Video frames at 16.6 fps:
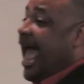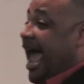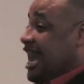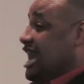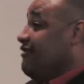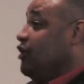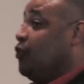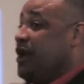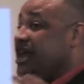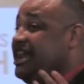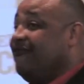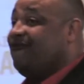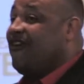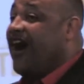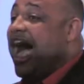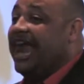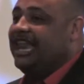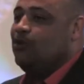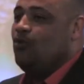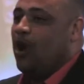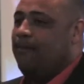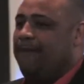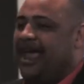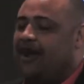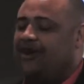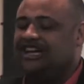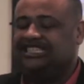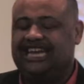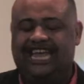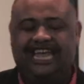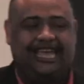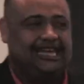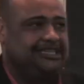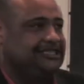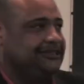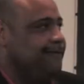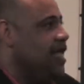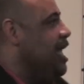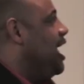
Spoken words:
and even redefining what marriage is.